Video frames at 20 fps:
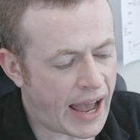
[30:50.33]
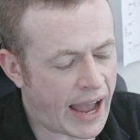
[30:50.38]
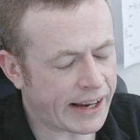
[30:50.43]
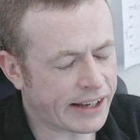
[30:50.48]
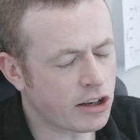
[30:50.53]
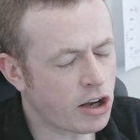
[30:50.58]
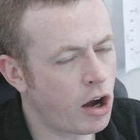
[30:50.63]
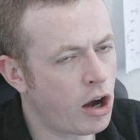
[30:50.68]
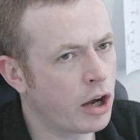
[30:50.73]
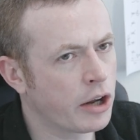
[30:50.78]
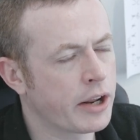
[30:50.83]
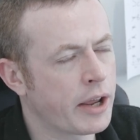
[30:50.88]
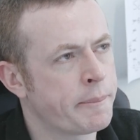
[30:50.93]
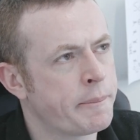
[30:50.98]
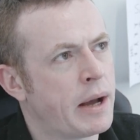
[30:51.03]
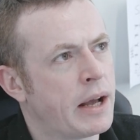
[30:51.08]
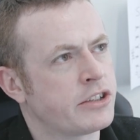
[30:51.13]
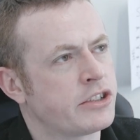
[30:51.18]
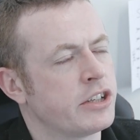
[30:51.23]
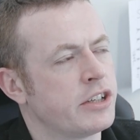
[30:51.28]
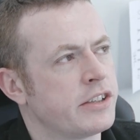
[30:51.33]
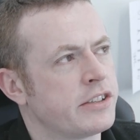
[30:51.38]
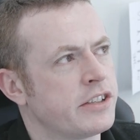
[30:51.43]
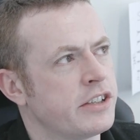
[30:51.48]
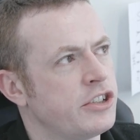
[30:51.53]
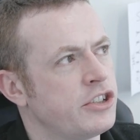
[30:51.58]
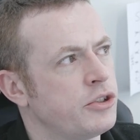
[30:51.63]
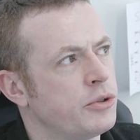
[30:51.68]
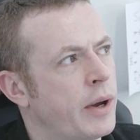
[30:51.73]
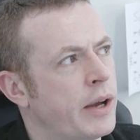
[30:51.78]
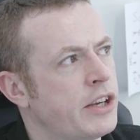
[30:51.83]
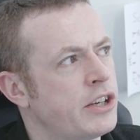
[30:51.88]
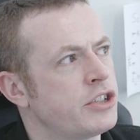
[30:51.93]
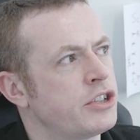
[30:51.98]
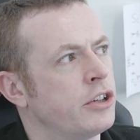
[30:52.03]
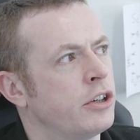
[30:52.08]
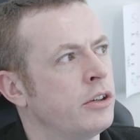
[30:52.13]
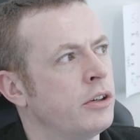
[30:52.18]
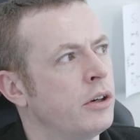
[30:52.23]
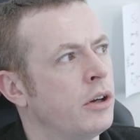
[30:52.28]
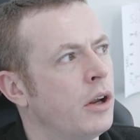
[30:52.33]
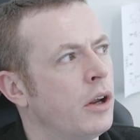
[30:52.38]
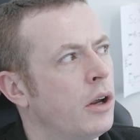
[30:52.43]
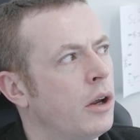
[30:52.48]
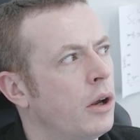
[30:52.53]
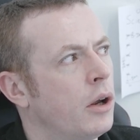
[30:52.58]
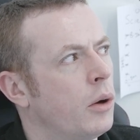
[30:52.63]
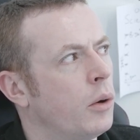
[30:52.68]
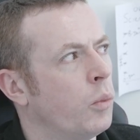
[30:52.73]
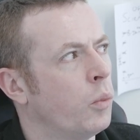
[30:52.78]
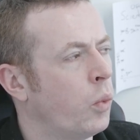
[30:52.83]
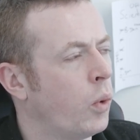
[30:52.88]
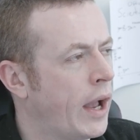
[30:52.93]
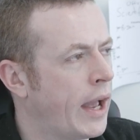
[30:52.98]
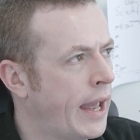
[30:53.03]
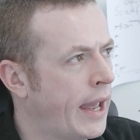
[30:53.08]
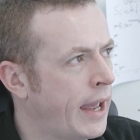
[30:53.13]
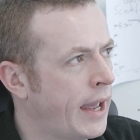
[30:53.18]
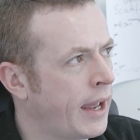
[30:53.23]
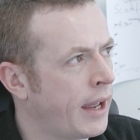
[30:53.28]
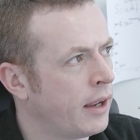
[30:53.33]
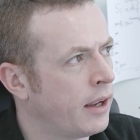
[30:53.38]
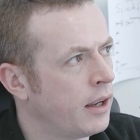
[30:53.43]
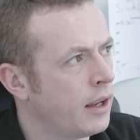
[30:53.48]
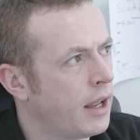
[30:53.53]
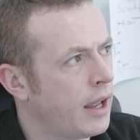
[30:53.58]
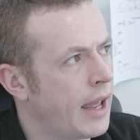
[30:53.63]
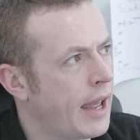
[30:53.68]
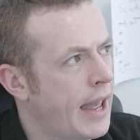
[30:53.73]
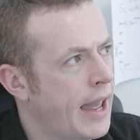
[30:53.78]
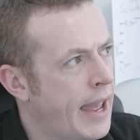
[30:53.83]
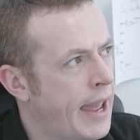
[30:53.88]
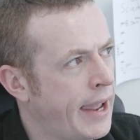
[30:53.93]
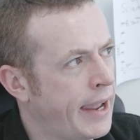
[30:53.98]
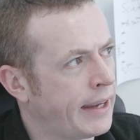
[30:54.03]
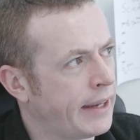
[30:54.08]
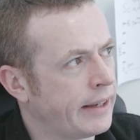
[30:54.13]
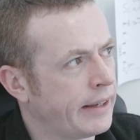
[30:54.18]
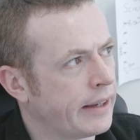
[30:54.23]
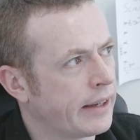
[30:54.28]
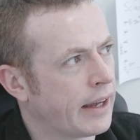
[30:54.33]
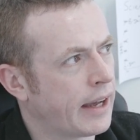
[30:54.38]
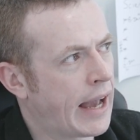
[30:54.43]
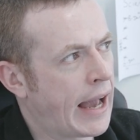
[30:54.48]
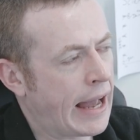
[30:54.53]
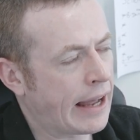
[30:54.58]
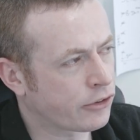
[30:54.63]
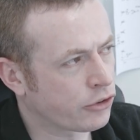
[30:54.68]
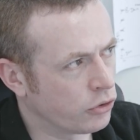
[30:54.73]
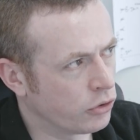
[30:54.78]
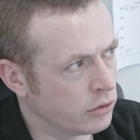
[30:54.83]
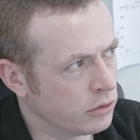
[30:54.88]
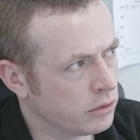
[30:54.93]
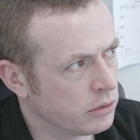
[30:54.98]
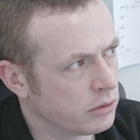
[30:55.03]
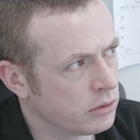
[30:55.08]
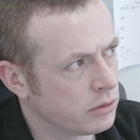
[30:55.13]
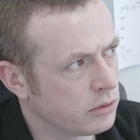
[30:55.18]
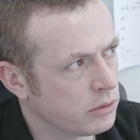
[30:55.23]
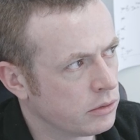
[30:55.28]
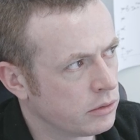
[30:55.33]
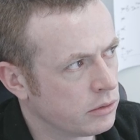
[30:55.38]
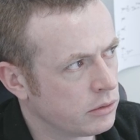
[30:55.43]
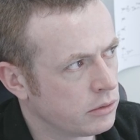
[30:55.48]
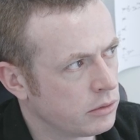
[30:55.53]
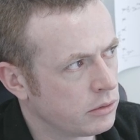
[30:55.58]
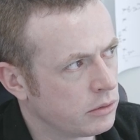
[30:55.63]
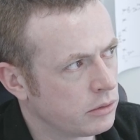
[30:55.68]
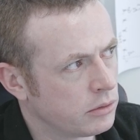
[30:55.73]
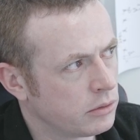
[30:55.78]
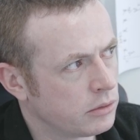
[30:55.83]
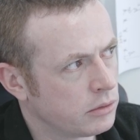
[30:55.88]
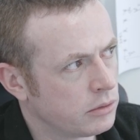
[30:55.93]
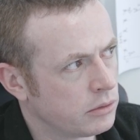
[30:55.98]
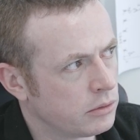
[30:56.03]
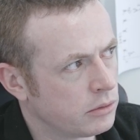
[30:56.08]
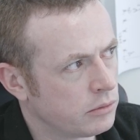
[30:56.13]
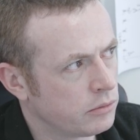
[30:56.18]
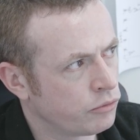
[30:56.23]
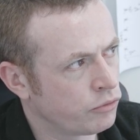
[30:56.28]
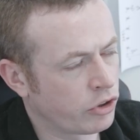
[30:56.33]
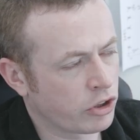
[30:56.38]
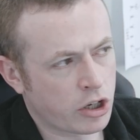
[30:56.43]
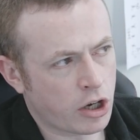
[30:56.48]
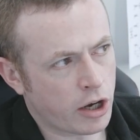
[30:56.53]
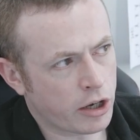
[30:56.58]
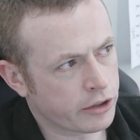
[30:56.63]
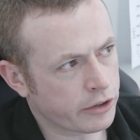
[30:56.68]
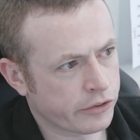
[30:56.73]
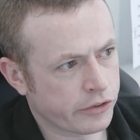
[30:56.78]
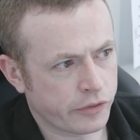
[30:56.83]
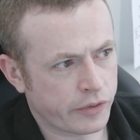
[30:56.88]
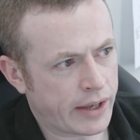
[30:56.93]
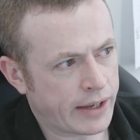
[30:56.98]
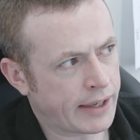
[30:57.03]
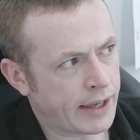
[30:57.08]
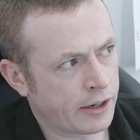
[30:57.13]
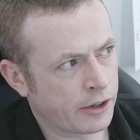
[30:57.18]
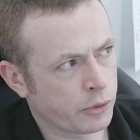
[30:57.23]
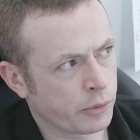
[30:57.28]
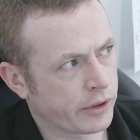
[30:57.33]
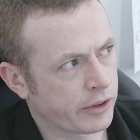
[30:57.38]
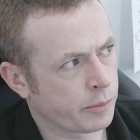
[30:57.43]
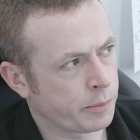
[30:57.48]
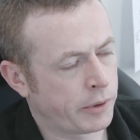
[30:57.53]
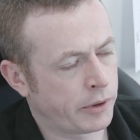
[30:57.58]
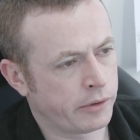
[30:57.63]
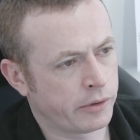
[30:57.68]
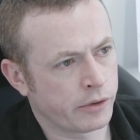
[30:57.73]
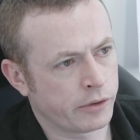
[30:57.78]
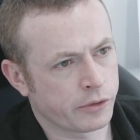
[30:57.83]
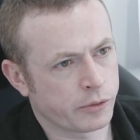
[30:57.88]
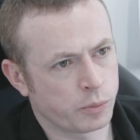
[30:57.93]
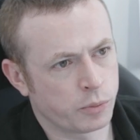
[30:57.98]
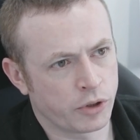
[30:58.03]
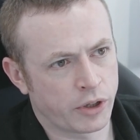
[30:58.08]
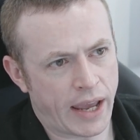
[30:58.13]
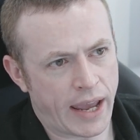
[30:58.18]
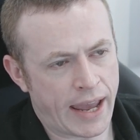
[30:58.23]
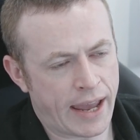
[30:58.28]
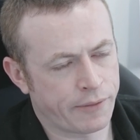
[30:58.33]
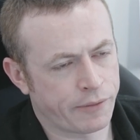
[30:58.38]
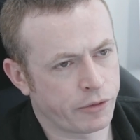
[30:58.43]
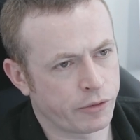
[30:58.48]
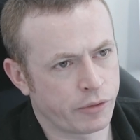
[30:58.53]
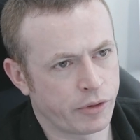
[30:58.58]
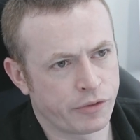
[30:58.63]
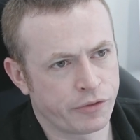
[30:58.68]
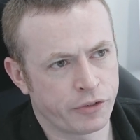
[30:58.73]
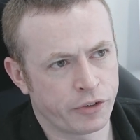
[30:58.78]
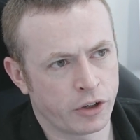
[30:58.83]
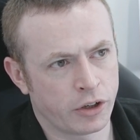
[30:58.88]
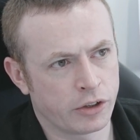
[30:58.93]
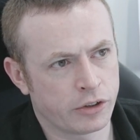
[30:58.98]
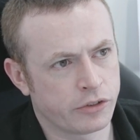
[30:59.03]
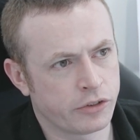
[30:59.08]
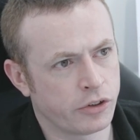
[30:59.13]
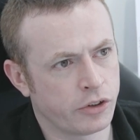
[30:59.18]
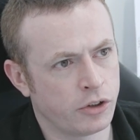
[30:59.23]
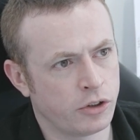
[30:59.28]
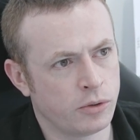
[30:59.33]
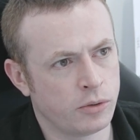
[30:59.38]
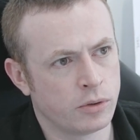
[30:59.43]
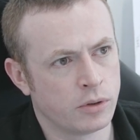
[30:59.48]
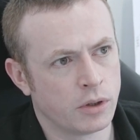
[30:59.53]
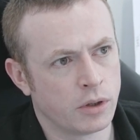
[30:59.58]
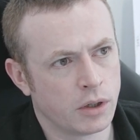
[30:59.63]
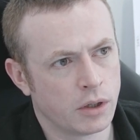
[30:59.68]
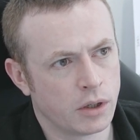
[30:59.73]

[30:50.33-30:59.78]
I can't imagine a situation where a adult, regardless of their Kendo experience, would ever refer to,